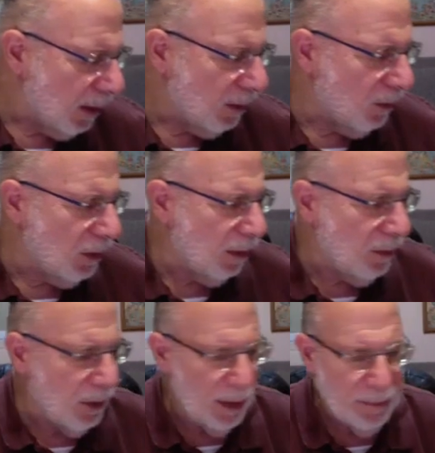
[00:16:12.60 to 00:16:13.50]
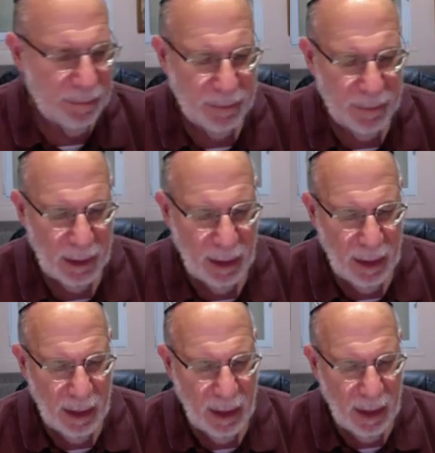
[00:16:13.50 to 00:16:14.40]
Lucian, I'm sorry.
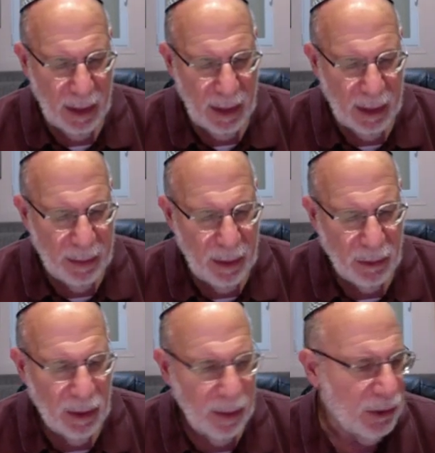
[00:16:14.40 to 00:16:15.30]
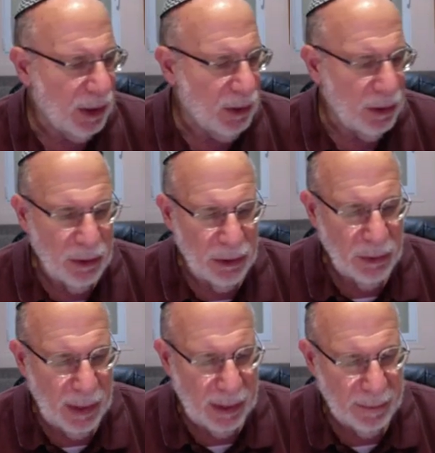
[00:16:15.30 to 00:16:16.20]
Give me those numbers. So I took the
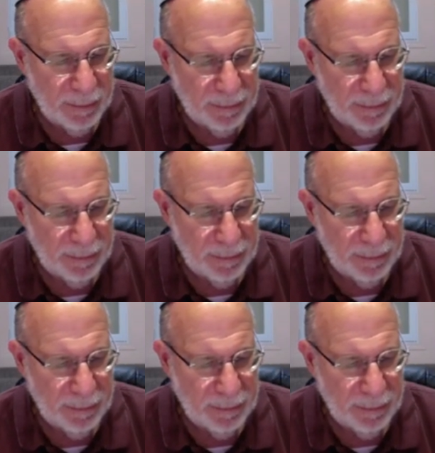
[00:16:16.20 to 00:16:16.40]
tissue out.